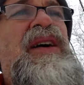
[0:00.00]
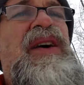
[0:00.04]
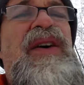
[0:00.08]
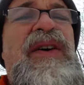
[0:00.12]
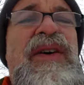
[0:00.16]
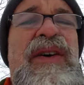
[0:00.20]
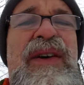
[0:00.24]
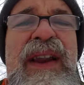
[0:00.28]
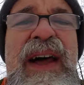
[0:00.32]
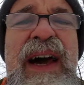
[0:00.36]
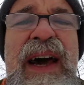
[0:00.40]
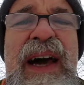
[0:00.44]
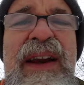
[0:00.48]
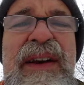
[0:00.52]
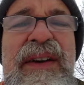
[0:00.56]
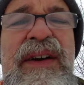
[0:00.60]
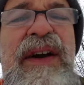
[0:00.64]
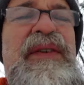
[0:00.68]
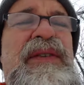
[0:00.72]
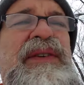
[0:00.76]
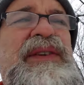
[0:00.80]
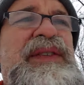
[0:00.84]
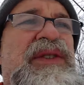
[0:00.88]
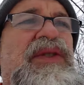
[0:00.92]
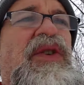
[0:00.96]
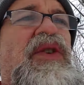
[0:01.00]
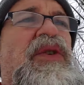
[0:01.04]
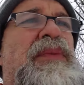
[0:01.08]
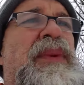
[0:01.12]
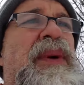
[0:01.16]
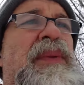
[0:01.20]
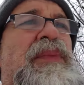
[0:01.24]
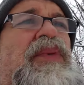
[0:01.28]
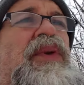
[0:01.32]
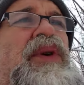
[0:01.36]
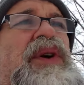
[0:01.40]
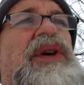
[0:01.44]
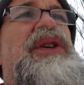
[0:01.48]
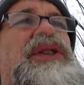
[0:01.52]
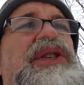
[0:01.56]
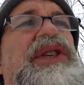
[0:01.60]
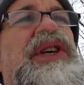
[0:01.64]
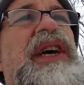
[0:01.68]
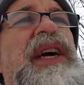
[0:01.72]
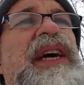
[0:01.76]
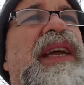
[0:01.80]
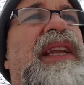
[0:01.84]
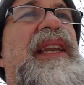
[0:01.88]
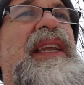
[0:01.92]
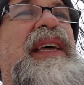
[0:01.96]
Uncle Adler always told me,
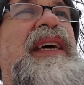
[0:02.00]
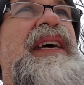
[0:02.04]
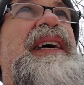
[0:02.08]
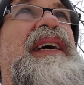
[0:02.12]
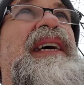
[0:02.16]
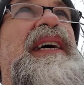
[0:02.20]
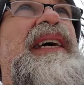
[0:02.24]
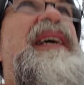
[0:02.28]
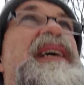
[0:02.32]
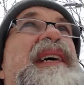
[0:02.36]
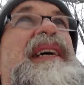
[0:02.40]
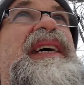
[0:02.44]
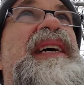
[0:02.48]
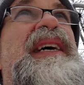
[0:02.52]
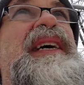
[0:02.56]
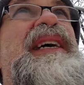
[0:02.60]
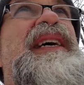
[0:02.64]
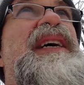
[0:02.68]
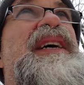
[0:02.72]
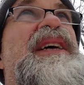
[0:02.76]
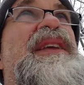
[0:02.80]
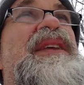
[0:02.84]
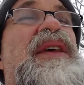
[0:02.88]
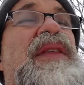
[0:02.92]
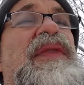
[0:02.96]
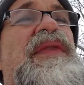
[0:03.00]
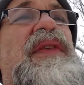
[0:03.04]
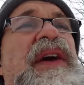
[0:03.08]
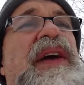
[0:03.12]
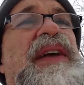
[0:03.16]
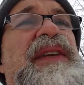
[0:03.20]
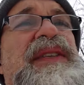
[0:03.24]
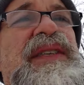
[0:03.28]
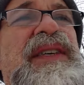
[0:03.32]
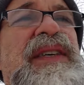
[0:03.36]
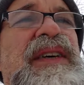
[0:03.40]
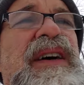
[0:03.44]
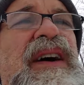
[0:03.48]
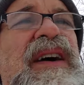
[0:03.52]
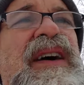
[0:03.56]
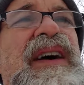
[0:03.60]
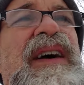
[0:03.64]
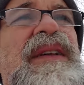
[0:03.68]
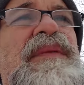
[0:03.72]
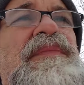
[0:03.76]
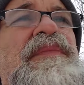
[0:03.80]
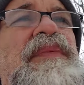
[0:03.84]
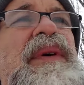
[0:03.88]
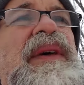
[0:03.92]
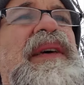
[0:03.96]
appreciate the things you
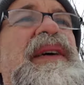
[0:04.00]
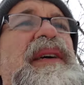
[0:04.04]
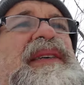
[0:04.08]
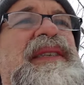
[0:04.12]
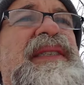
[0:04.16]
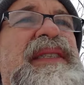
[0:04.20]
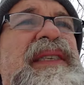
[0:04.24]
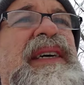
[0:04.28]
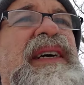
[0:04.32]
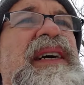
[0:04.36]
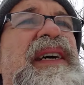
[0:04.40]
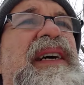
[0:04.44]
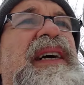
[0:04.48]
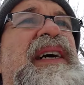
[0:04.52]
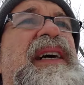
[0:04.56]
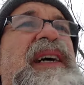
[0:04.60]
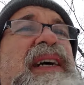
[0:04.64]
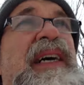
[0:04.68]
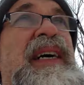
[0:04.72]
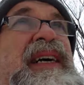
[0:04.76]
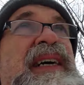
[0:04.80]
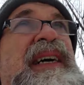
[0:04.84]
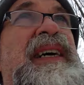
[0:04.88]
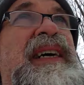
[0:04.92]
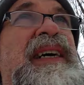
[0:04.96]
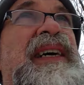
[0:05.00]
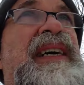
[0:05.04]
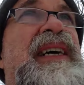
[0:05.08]
got because uh,